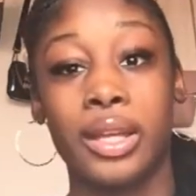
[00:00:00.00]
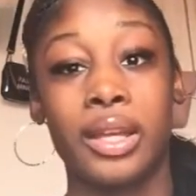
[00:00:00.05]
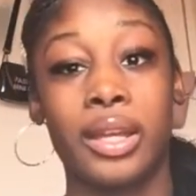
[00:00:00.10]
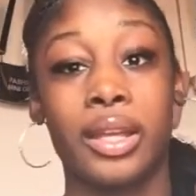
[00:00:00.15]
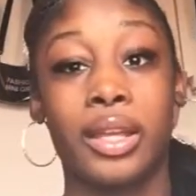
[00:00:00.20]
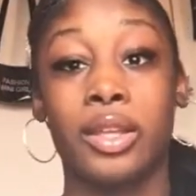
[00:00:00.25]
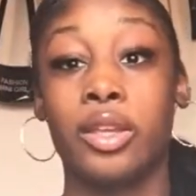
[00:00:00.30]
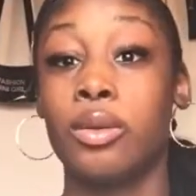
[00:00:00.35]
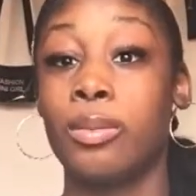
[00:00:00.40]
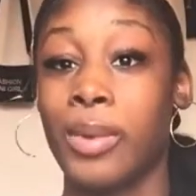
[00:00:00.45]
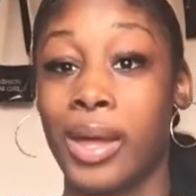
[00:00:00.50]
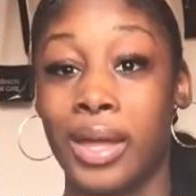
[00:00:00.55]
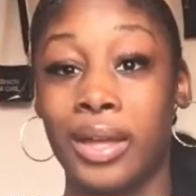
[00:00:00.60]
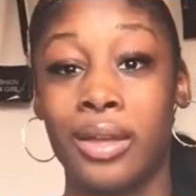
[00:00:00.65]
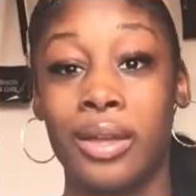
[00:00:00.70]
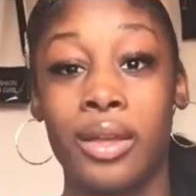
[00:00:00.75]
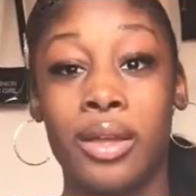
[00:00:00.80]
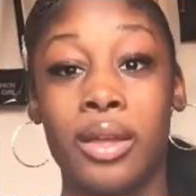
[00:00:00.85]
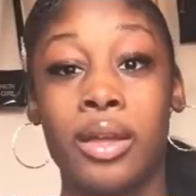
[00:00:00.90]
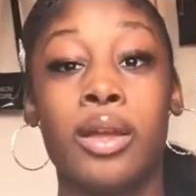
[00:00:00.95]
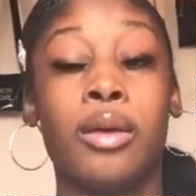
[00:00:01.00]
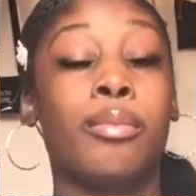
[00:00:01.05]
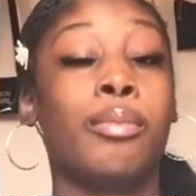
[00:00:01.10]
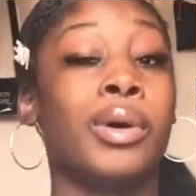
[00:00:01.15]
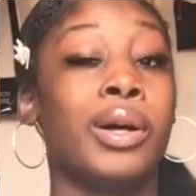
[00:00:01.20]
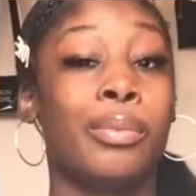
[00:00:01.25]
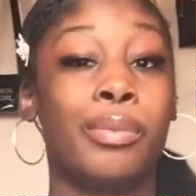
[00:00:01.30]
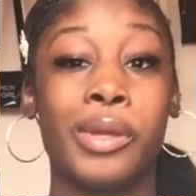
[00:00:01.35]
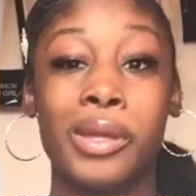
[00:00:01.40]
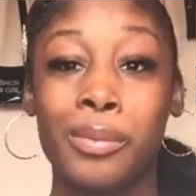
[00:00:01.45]
you might, but
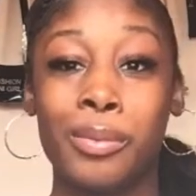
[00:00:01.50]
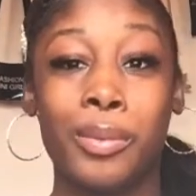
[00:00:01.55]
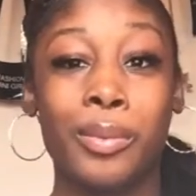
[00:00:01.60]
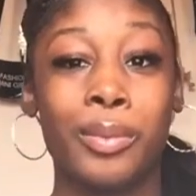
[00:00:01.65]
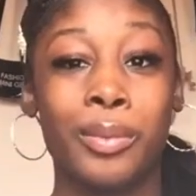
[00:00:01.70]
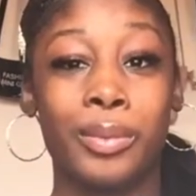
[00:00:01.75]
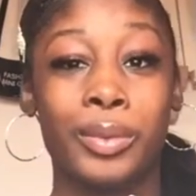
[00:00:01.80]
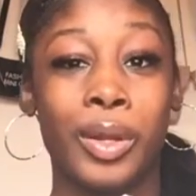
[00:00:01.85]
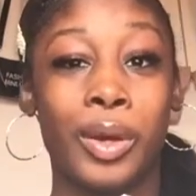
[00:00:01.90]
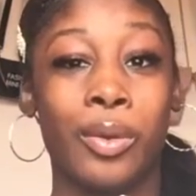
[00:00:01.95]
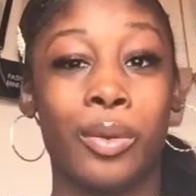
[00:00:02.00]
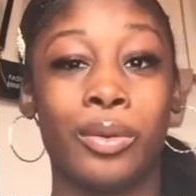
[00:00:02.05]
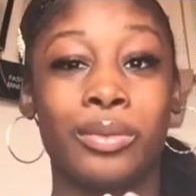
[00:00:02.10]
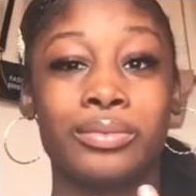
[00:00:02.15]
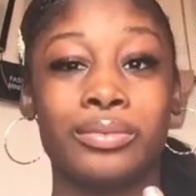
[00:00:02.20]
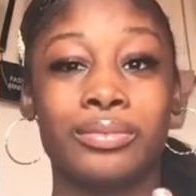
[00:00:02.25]
people don't